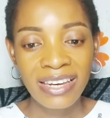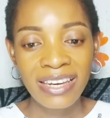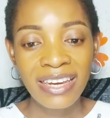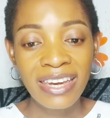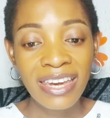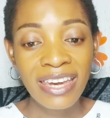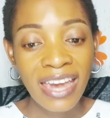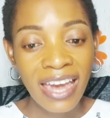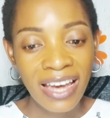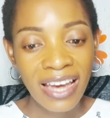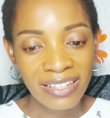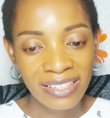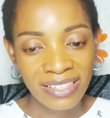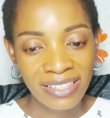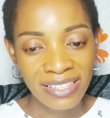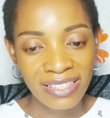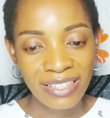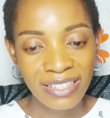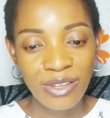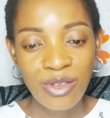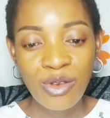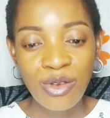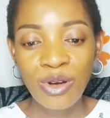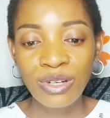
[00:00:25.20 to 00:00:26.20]
Yet
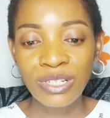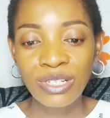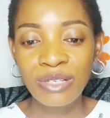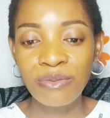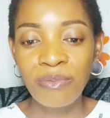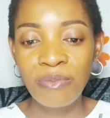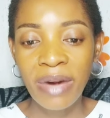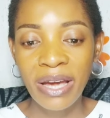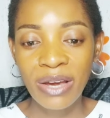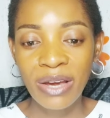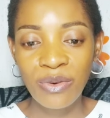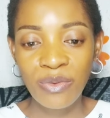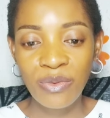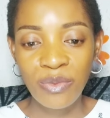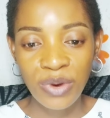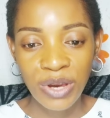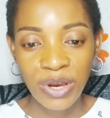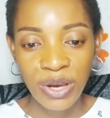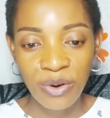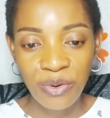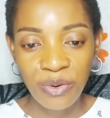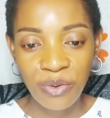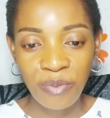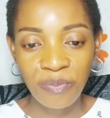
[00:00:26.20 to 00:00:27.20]
not my
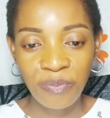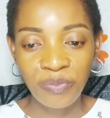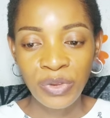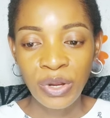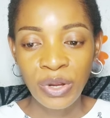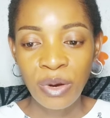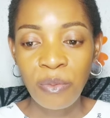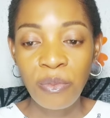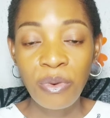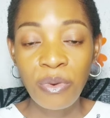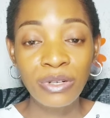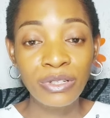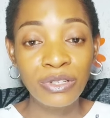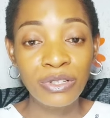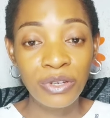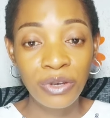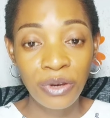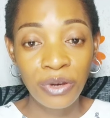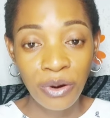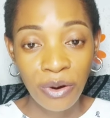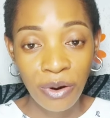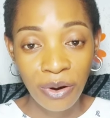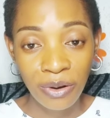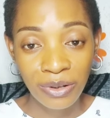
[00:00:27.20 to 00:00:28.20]
will, but
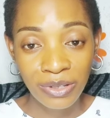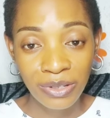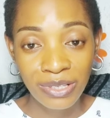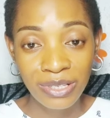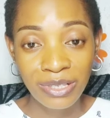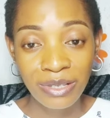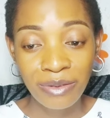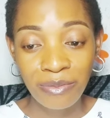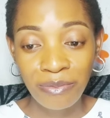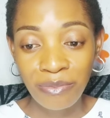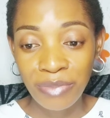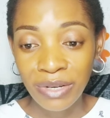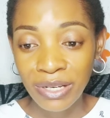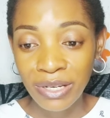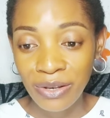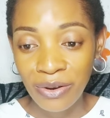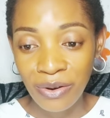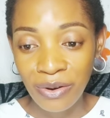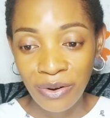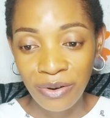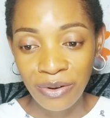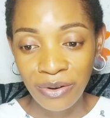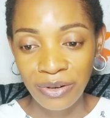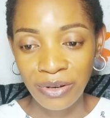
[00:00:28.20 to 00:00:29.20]
yours be
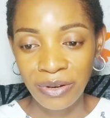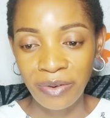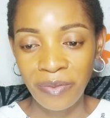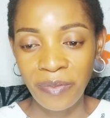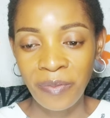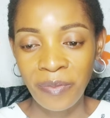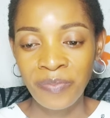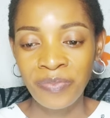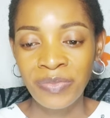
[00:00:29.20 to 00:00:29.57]
done."